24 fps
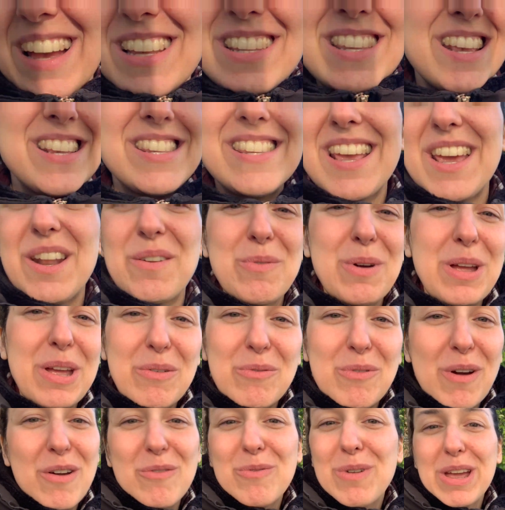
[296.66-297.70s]
as I said, we,
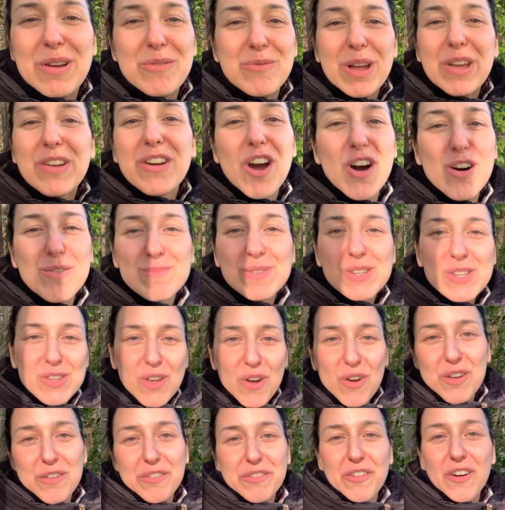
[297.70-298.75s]
we, we come
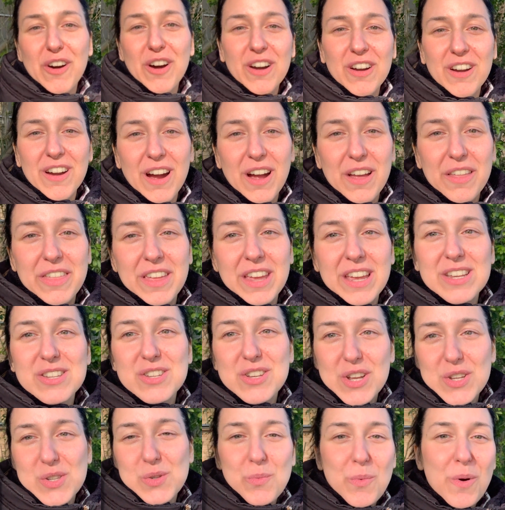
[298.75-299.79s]
so far. I think it's
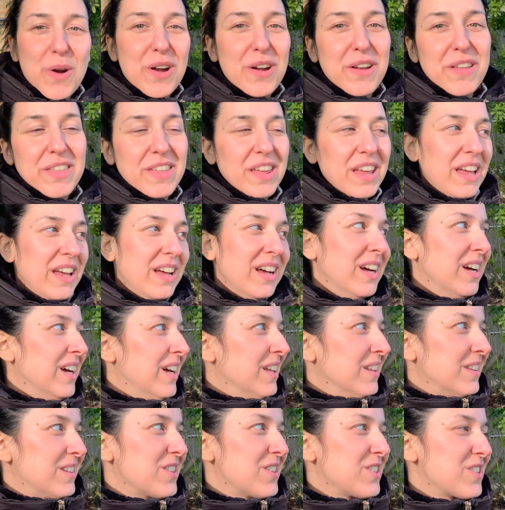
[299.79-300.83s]
just worth it
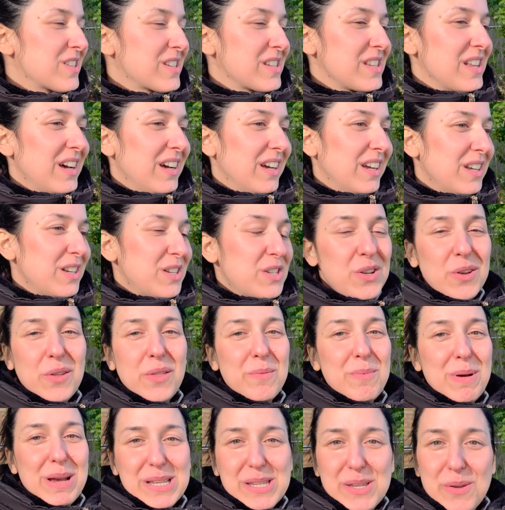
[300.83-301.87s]
to just like do the
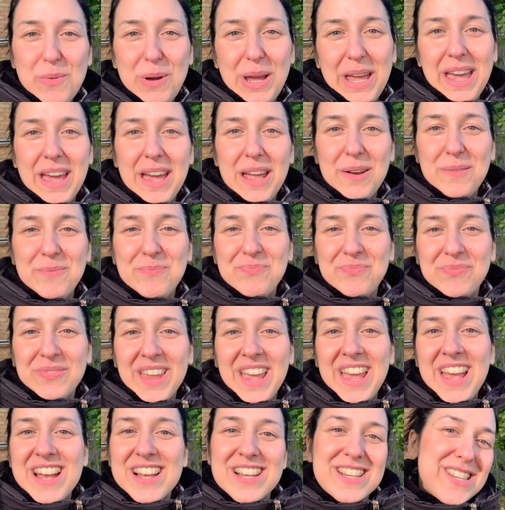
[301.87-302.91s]
best that we can.
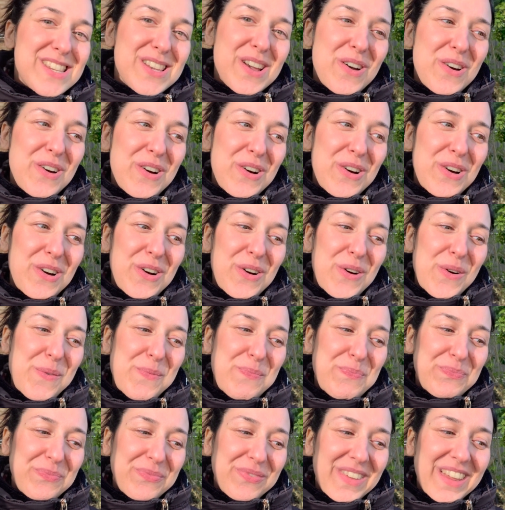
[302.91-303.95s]
So
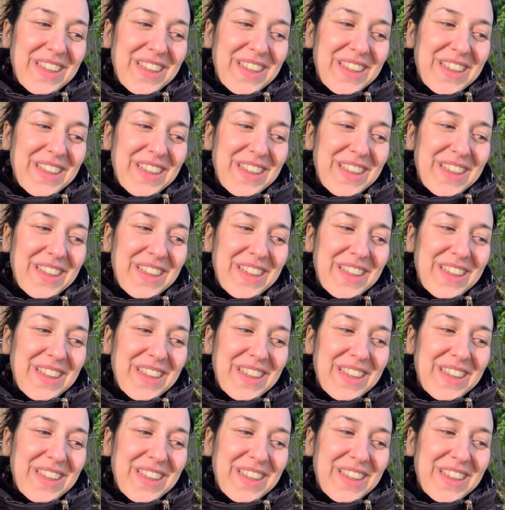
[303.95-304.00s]
um,